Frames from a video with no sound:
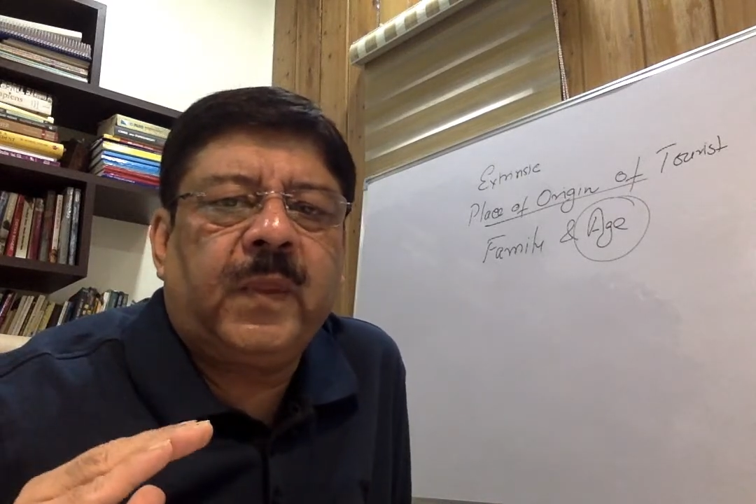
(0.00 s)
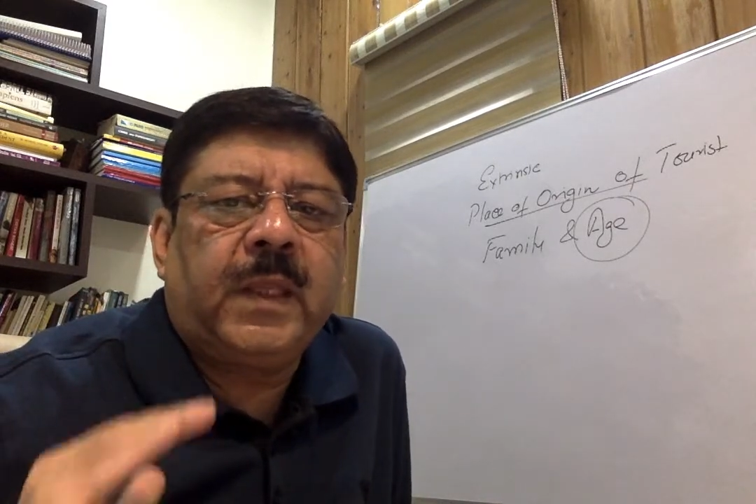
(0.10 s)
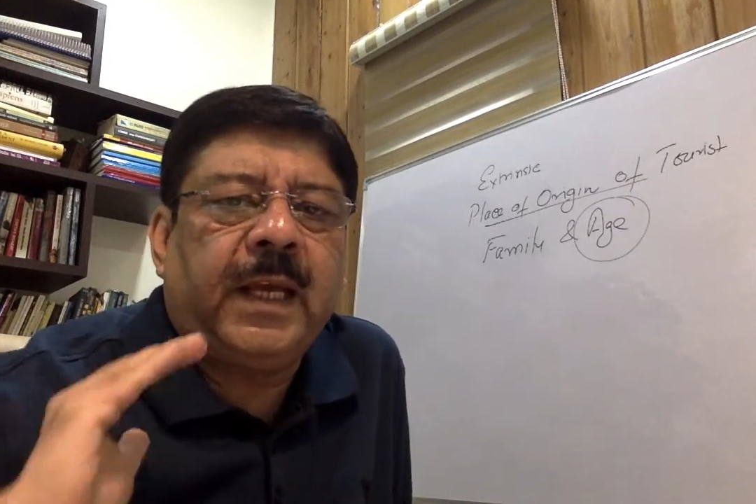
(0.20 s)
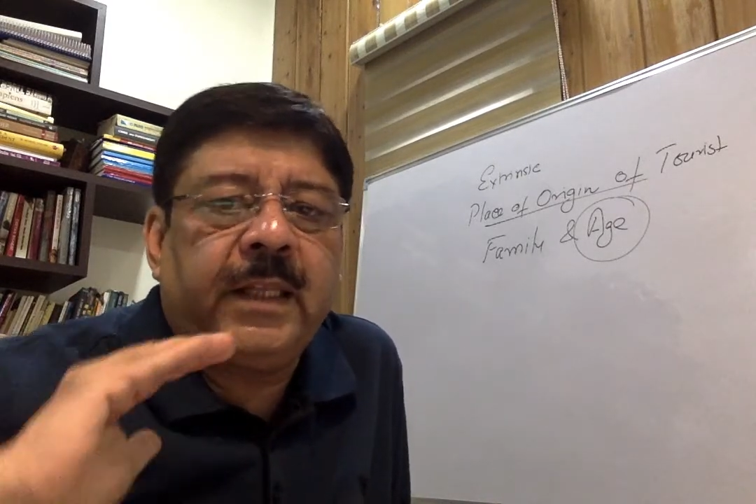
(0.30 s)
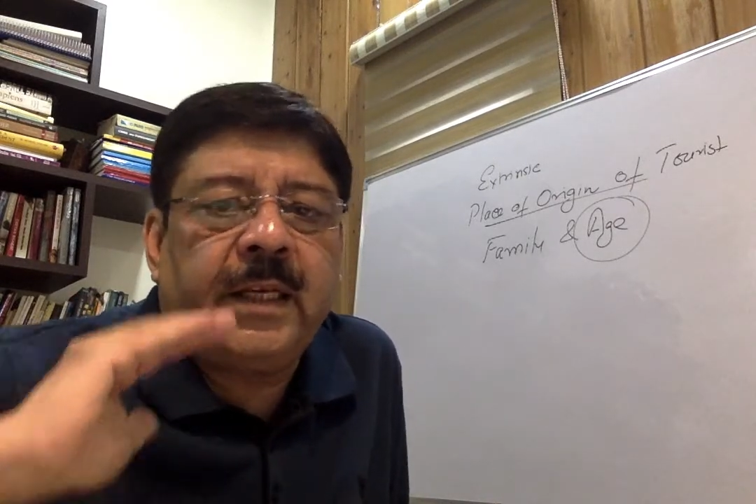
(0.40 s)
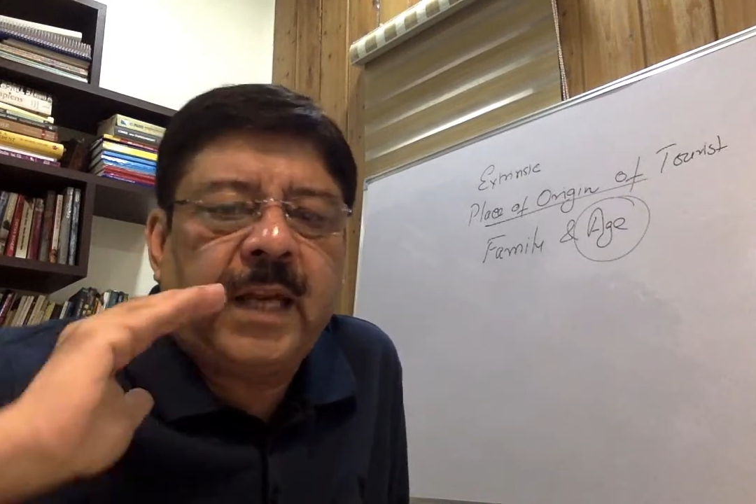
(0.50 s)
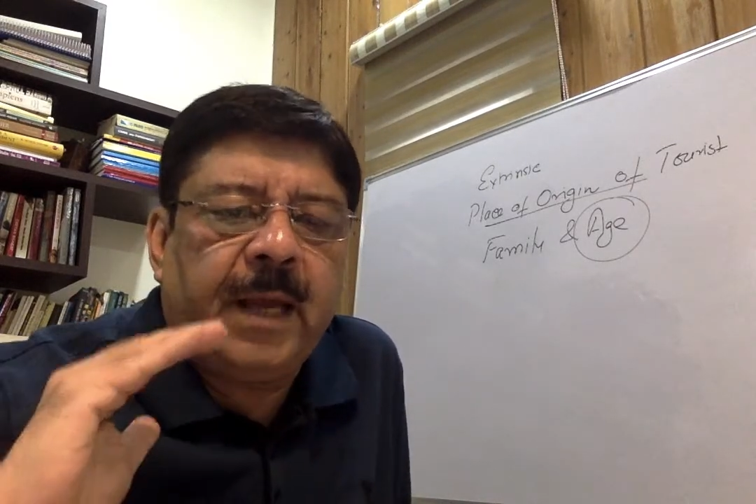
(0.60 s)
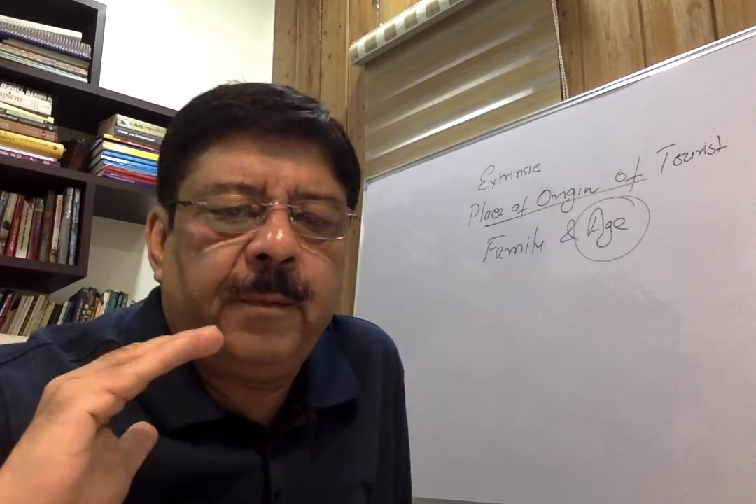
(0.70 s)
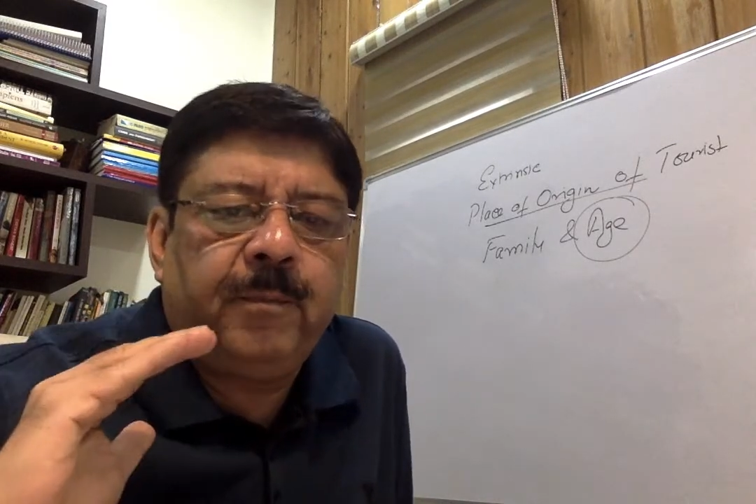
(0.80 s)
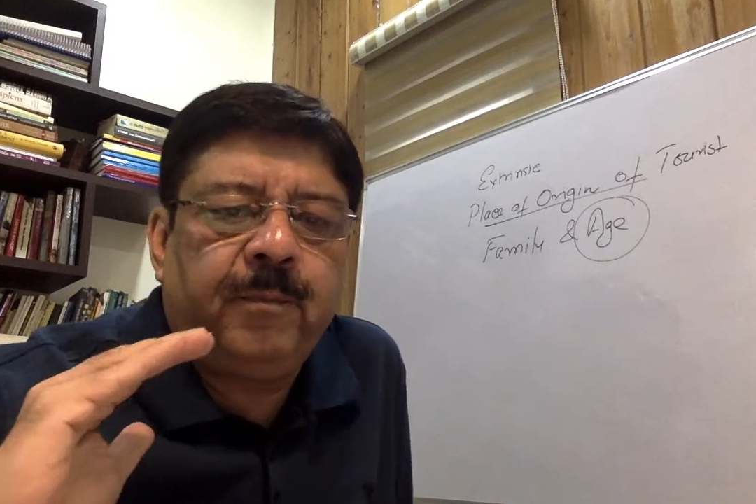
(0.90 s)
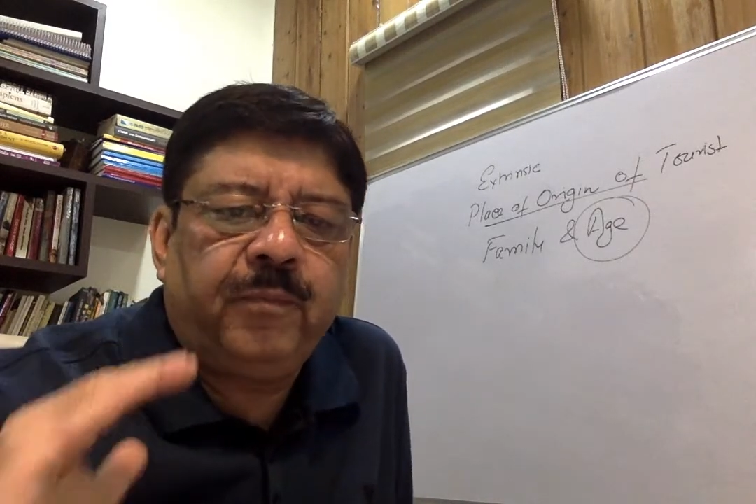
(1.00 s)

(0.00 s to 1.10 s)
and the time?